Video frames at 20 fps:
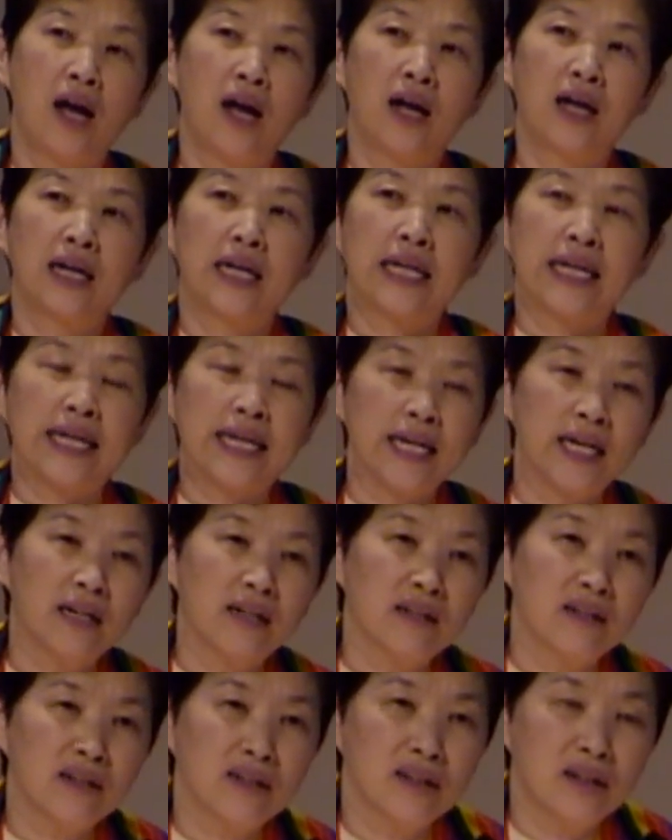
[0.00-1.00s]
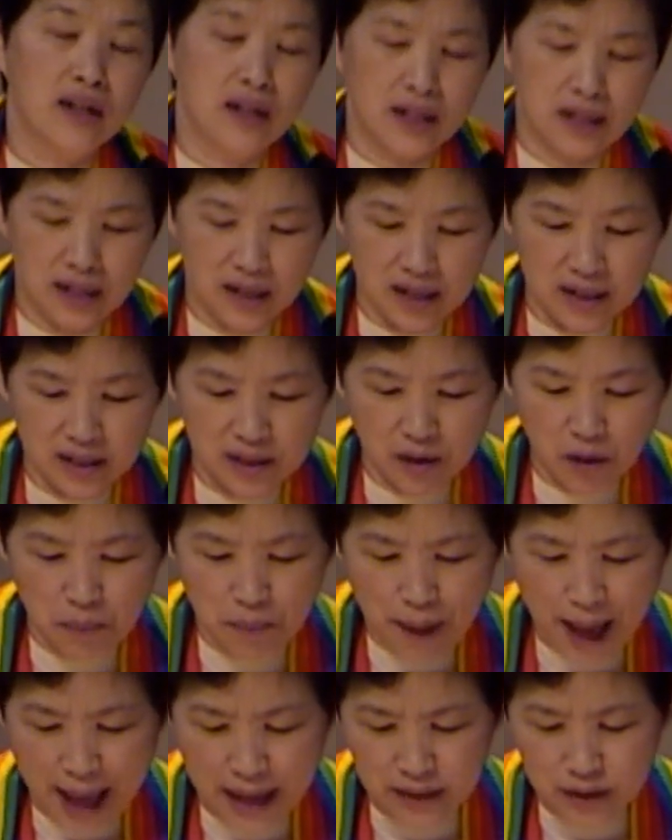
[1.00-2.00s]
kill the
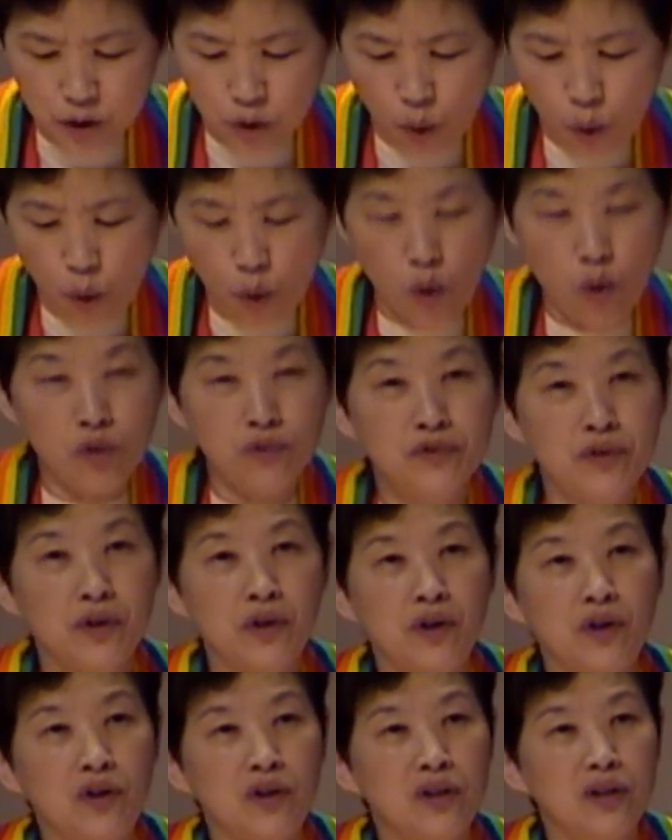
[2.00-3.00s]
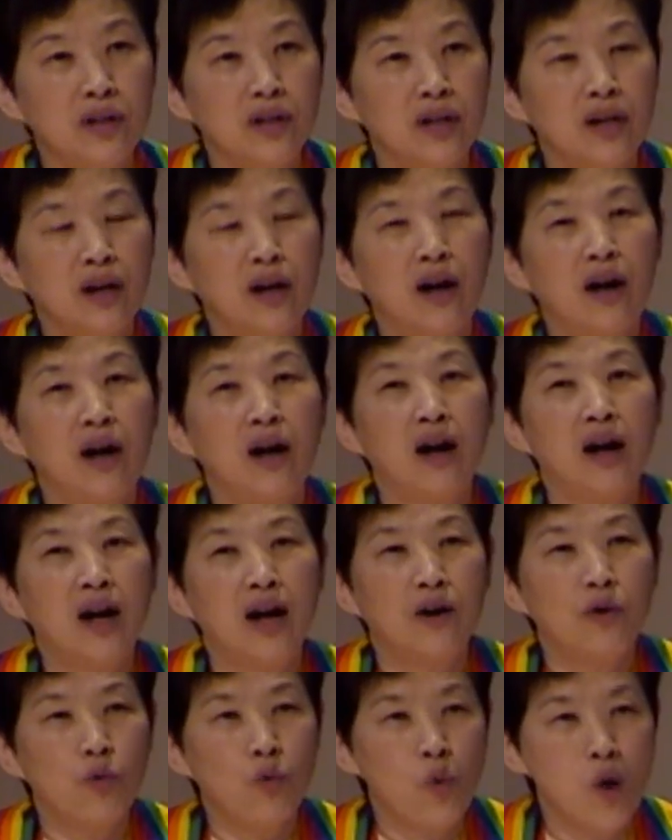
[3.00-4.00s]
bent over
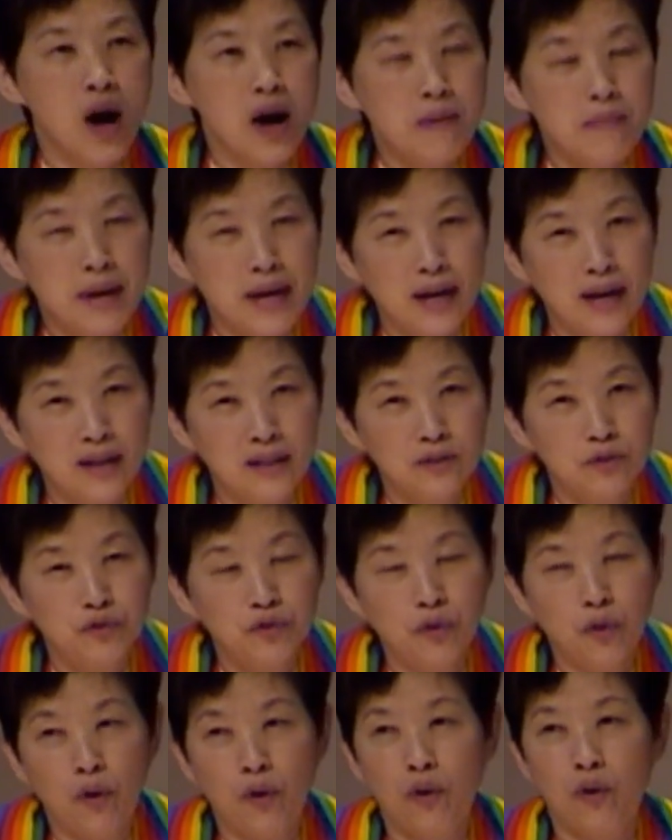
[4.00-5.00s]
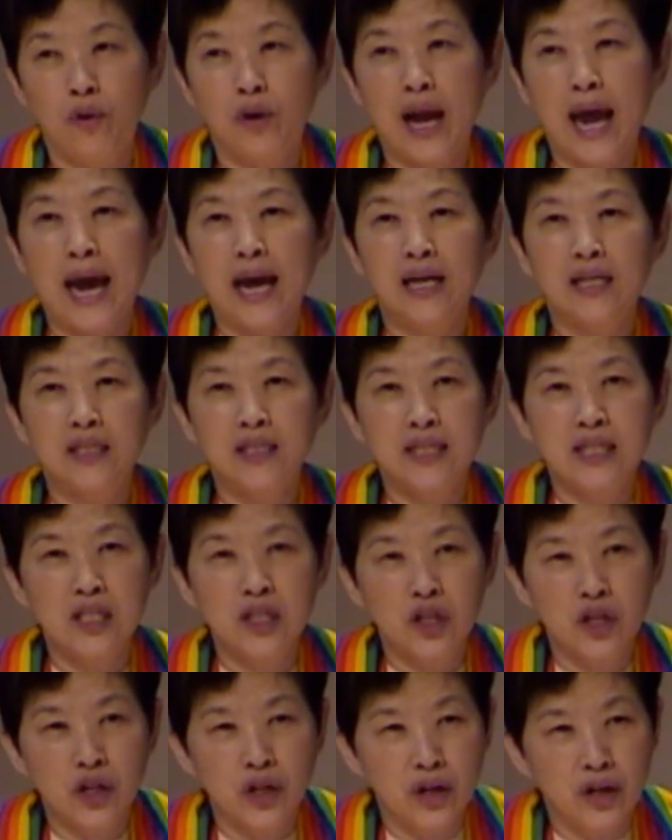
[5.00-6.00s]
woman for 18
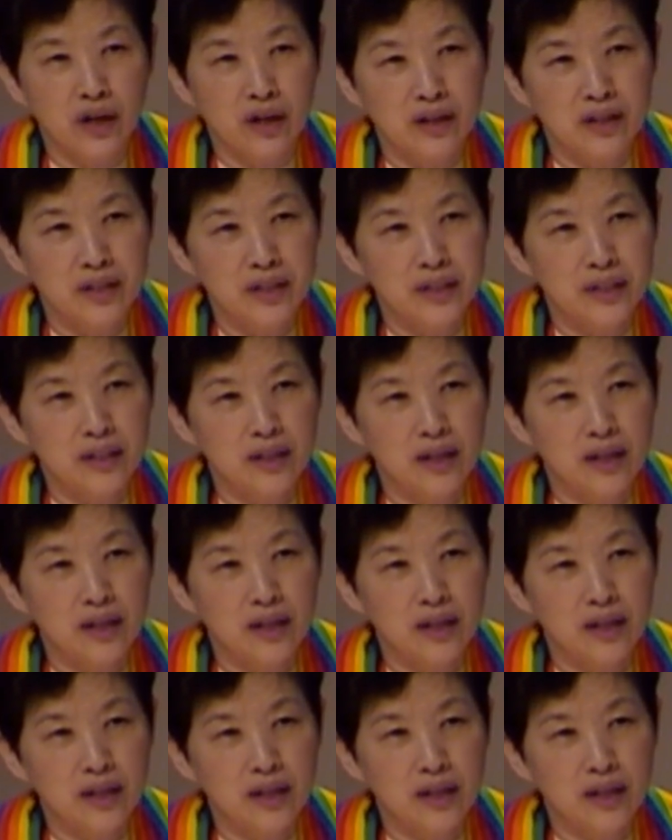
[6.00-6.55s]
years